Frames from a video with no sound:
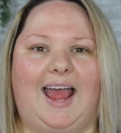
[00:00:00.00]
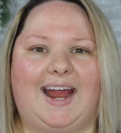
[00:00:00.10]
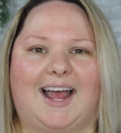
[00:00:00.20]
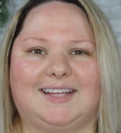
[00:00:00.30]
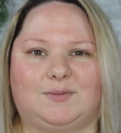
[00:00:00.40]
Hey
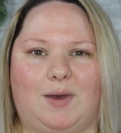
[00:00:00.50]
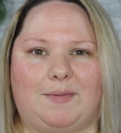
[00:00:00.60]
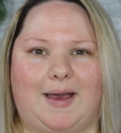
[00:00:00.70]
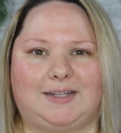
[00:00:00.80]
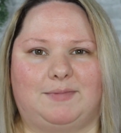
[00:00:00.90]
guys,
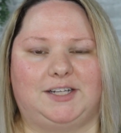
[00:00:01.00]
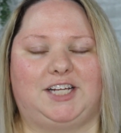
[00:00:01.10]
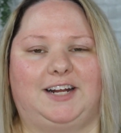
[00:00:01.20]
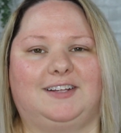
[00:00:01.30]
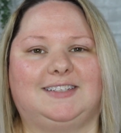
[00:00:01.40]
welcome back to my
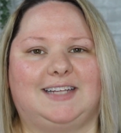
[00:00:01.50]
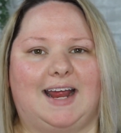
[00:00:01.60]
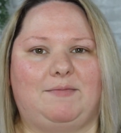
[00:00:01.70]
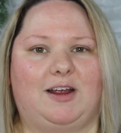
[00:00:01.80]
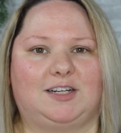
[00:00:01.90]
channel. Today
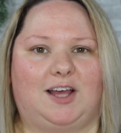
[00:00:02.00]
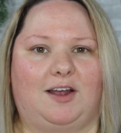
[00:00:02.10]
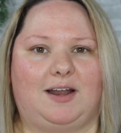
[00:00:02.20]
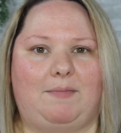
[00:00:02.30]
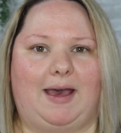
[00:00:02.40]
I'm here
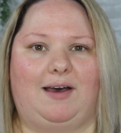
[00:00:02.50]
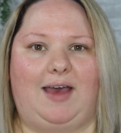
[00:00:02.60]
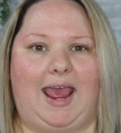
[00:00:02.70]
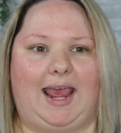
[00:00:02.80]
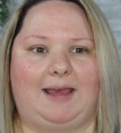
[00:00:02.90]
talking
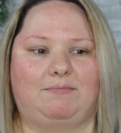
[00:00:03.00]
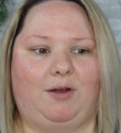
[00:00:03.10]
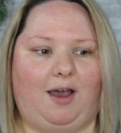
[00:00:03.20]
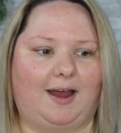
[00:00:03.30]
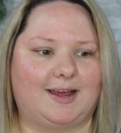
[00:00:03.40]
about a
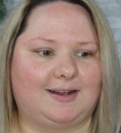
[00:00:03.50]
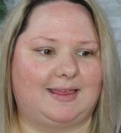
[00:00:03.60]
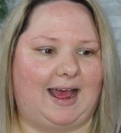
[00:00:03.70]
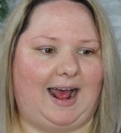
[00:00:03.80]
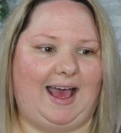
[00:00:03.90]
product
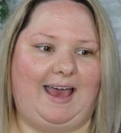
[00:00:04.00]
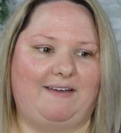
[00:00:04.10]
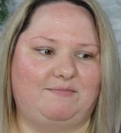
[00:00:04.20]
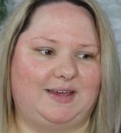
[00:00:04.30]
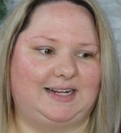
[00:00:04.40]
that I
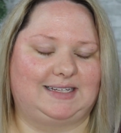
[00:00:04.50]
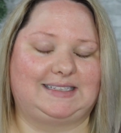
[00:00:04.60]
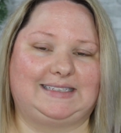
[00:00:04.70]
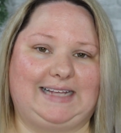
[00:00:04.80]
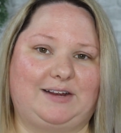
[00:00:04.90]
have been
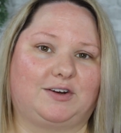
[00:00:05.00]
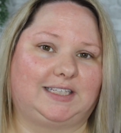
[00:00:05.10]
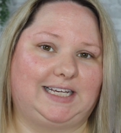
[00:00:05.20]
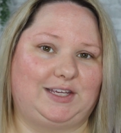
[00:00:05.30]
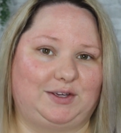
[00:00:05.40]

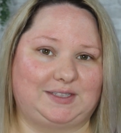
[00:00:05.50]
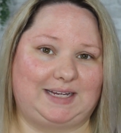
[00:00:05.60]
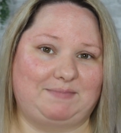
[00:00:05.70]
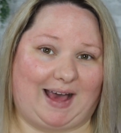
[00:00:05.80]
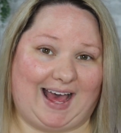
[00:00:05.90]
secretly
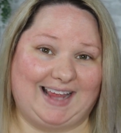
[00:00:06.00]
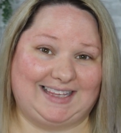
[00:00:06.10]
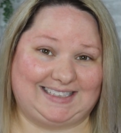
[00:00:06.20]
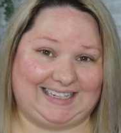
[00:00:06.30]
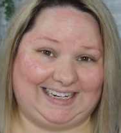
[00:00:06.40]
using
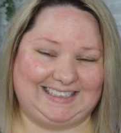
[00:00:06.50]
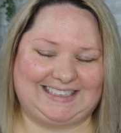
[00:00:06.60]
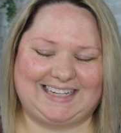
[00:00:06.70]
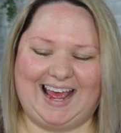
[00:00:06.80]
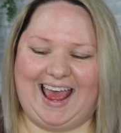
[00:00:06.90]
behind the
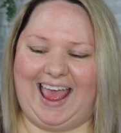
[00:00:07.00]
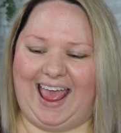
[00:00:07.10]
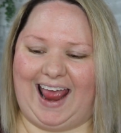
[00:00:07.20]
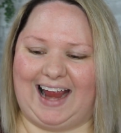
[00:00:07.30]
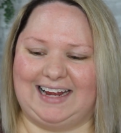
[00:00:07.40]
scenes,
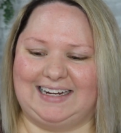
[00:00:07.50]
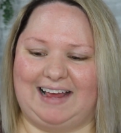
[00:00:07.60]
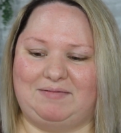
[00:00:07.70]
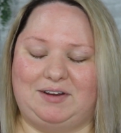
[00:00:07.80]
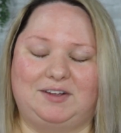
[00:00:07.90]
and
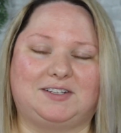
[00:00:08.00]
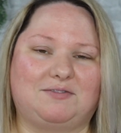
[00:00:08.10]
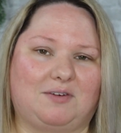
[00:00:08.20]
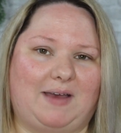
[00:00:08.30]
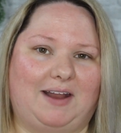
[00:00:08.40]
I've been using
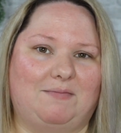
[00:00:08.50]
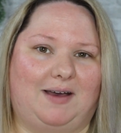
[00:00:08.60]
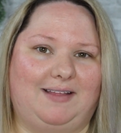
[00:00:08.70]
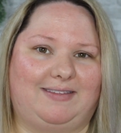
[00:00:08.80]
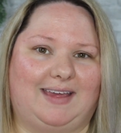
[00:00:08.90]
it for about a
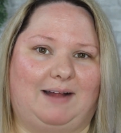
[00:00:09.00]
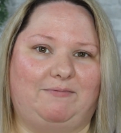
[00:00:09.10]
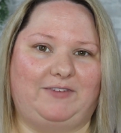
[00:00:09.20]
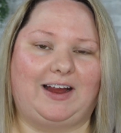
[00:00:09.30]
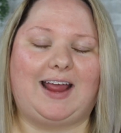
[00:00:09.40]
month, and
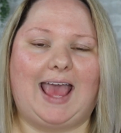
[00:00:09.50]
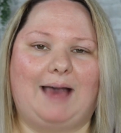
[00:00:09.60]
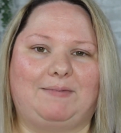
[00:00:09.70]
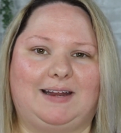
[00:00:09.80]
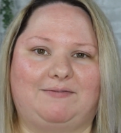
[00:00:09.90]
I'm very
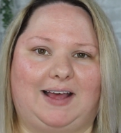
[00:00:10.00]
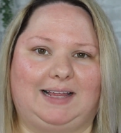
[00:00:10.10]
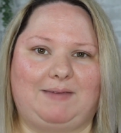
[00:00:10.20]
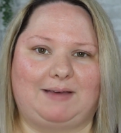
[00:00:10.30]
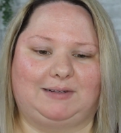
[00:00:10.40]
happy to
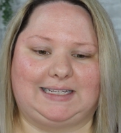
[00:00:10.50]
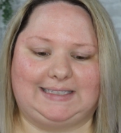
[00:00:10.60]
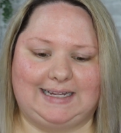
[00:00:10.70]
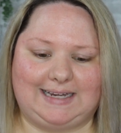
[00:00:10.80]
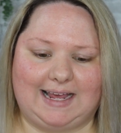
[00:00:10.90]
finally be able to
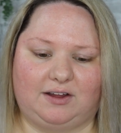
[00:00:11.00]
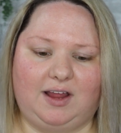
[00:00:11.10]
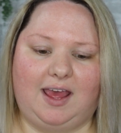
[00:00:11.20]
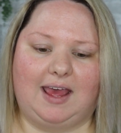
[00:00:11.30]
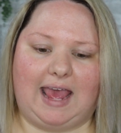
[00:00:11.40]
sit
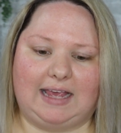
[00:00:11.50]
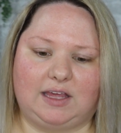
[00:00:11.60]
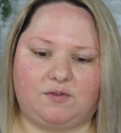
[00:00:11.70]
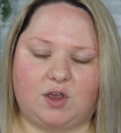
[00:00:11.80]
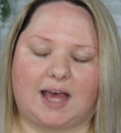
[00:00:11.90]
down and
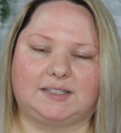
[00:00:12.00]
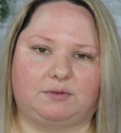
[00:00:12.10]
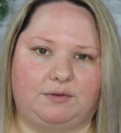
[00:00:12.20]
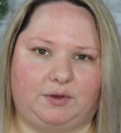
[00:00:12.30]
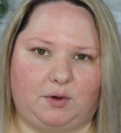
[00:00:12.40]
give you guys a
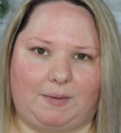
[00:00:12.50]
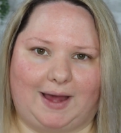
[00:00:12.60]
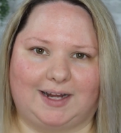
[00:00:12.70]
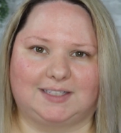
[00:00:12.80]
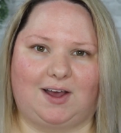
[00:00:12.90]
review
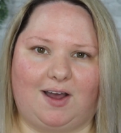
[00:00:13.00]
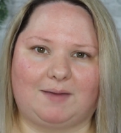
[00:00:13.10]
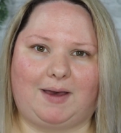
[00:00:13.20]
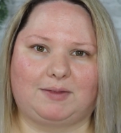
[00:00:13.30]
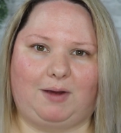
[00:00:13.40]
about it, talk
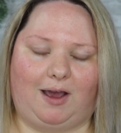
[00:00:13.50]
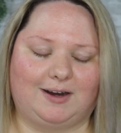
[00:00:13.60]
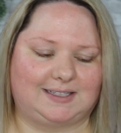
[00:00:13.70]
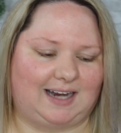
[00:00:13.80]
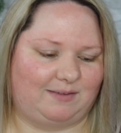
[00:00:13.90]
about the
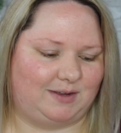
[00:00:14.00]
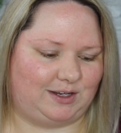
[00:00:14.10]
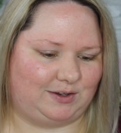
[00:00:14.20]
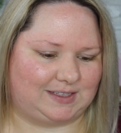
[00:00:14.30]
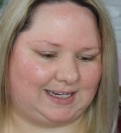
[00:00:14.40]
products that I've
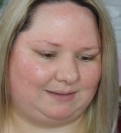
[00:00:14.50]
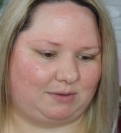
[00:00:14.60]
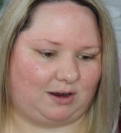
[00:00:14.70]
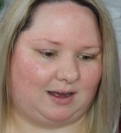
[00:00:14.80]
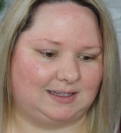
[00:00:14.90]
been using,
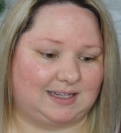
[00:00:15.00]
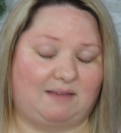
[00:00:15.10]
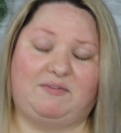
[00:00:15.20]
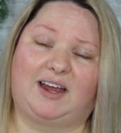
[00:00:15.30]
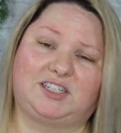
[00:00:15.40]
because
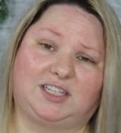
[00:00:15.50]
I'm